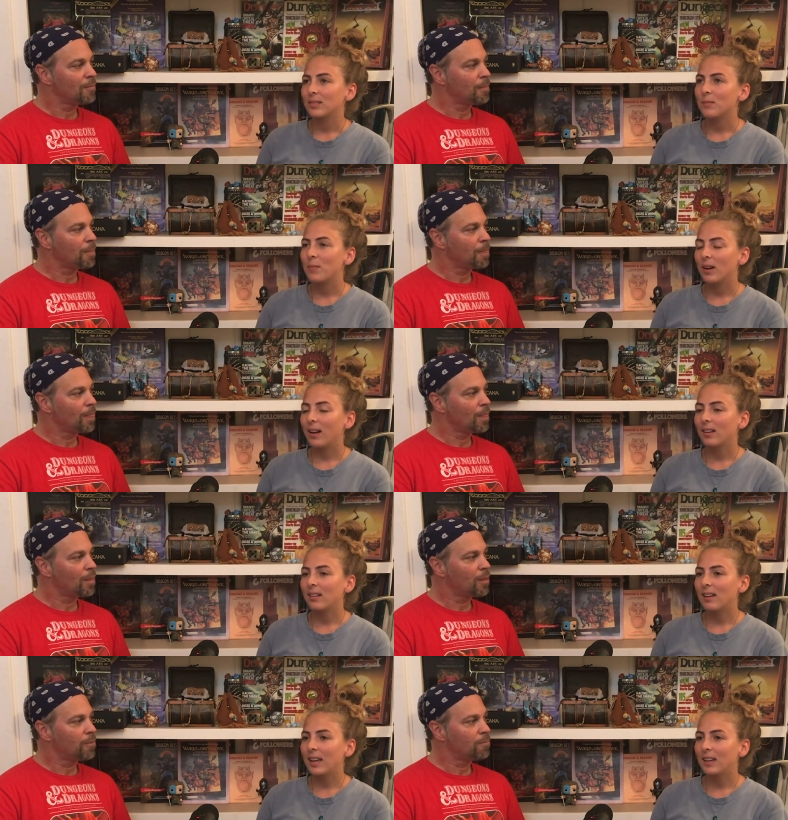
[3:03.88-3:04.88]
Speaker 1: but I
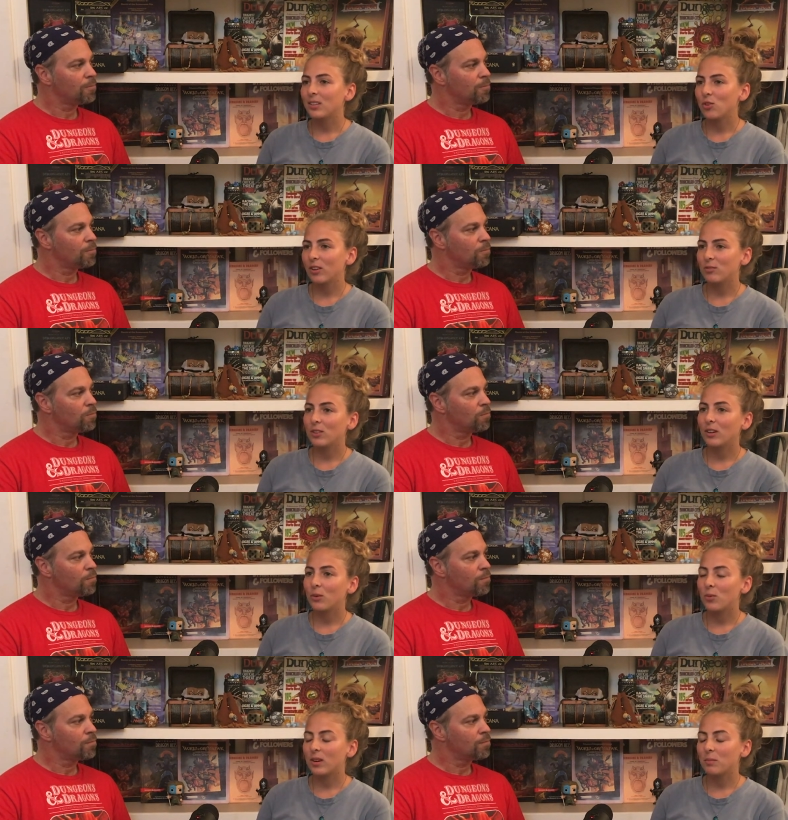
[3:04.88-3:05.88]
like trying to figure
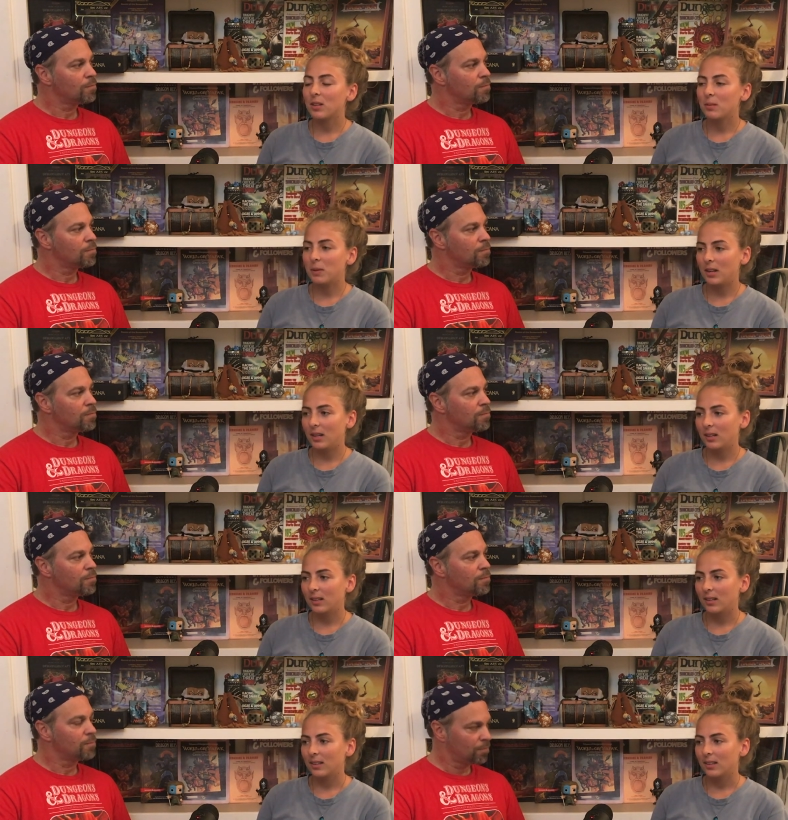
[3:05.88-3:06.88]
out what I'm gonna be,
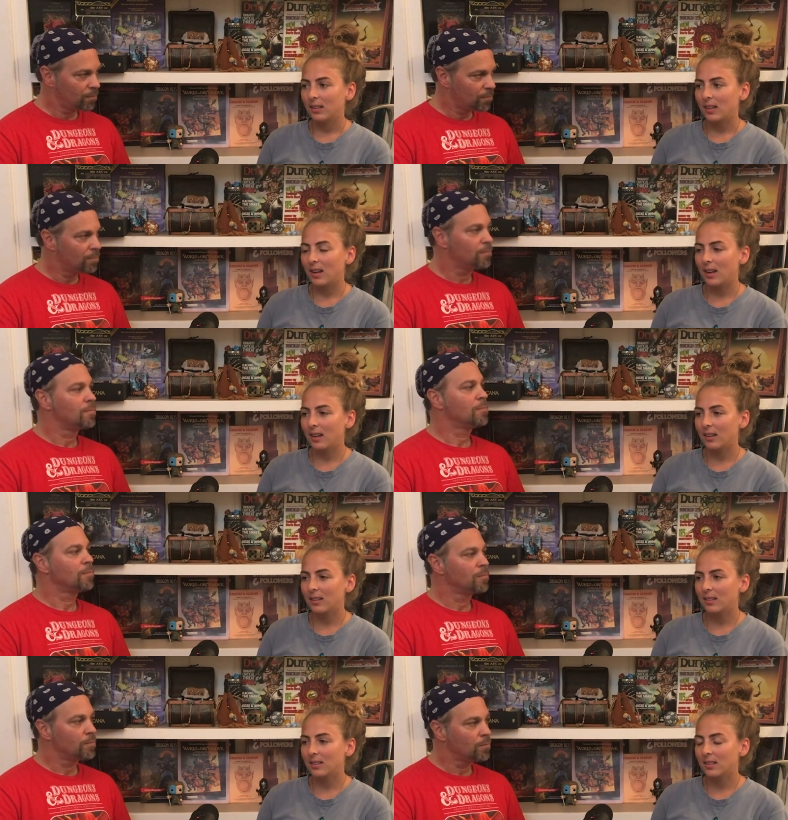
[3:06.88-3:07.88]

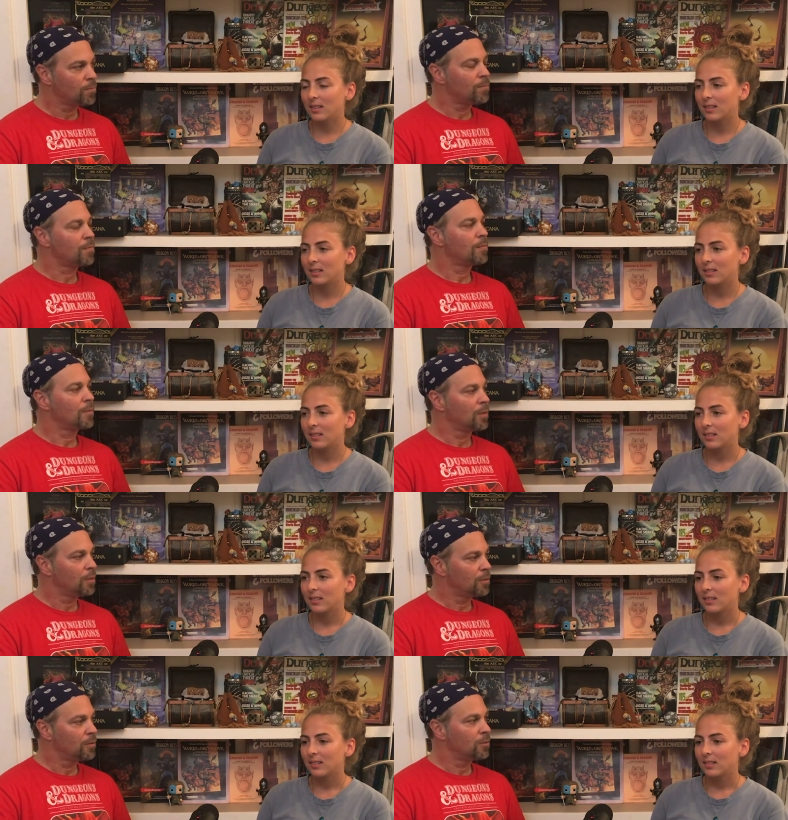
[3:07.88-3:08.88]
and
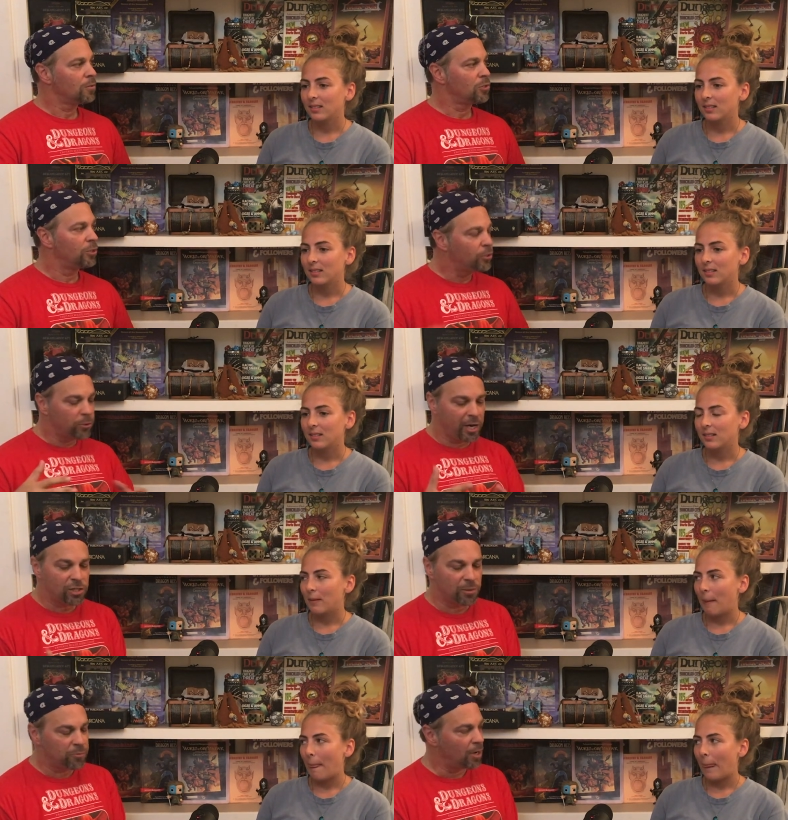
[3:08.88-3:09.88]
Speaker 2: so the
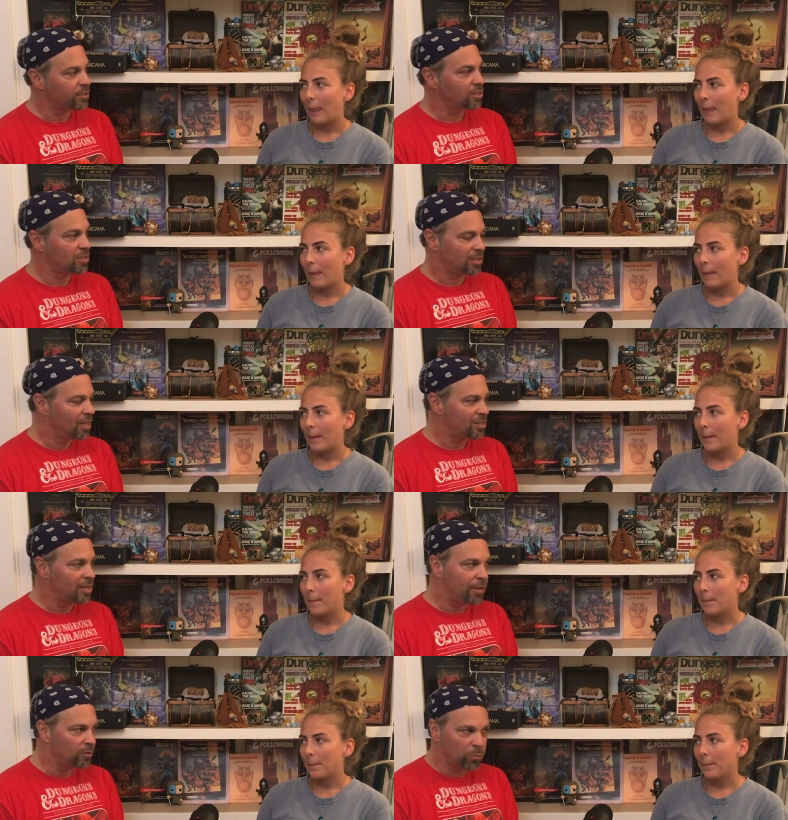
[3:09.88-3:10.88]
creation process, it's
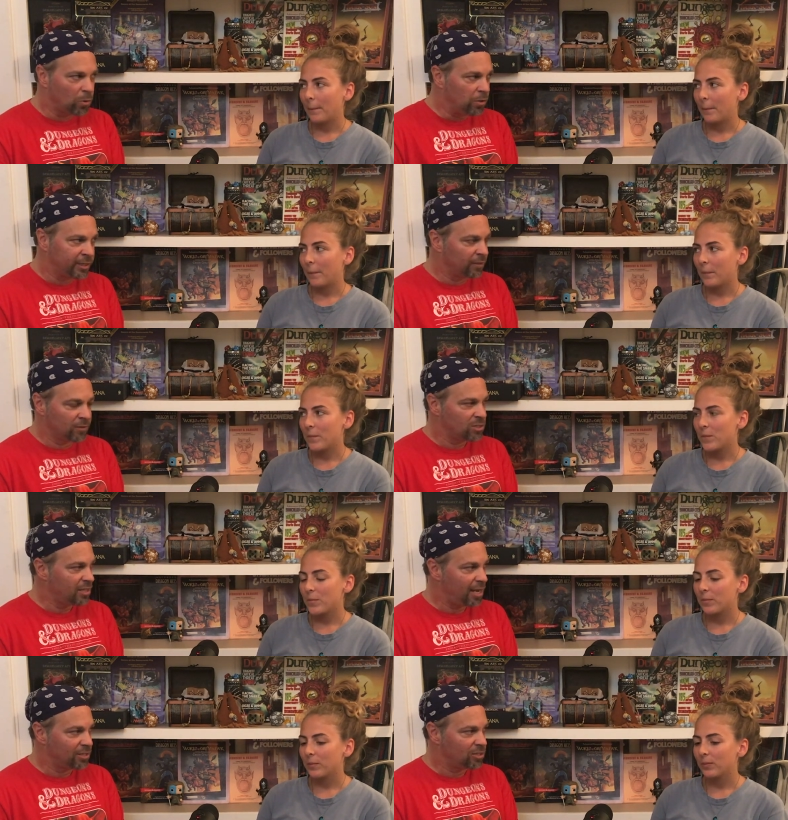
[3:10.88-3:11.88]
not the rolling of the
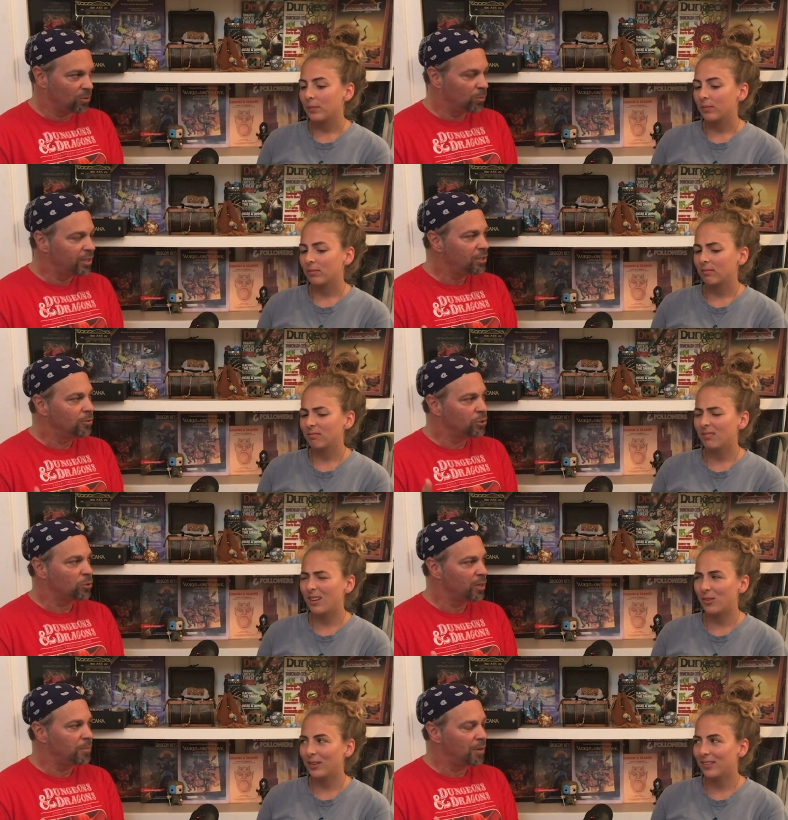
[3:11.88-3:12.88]
stats though. What do you
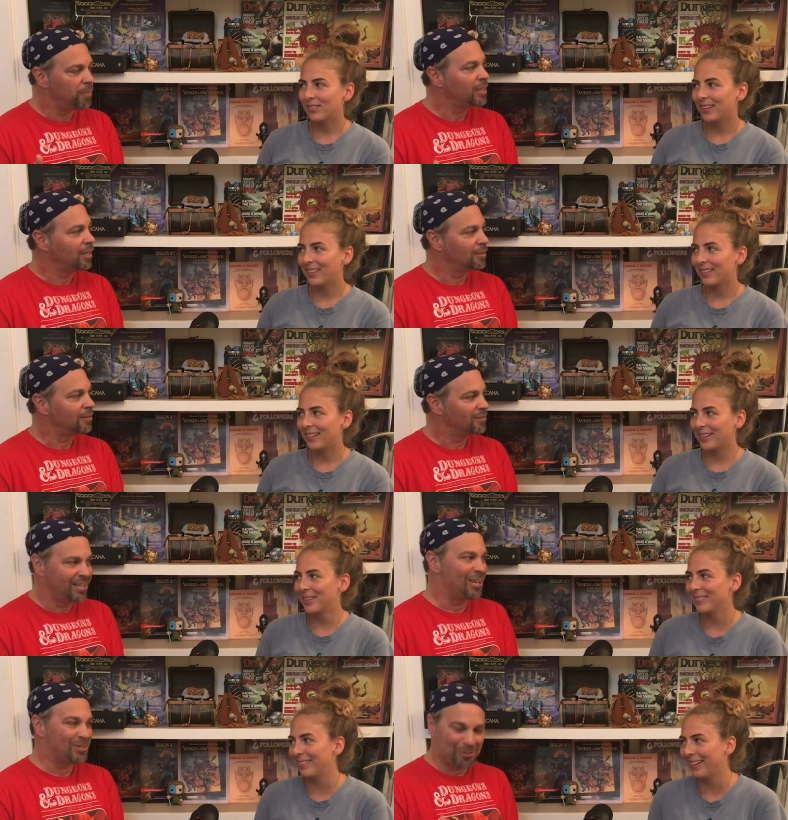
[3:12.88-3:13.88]
enjoy no, about making? Like yeah. So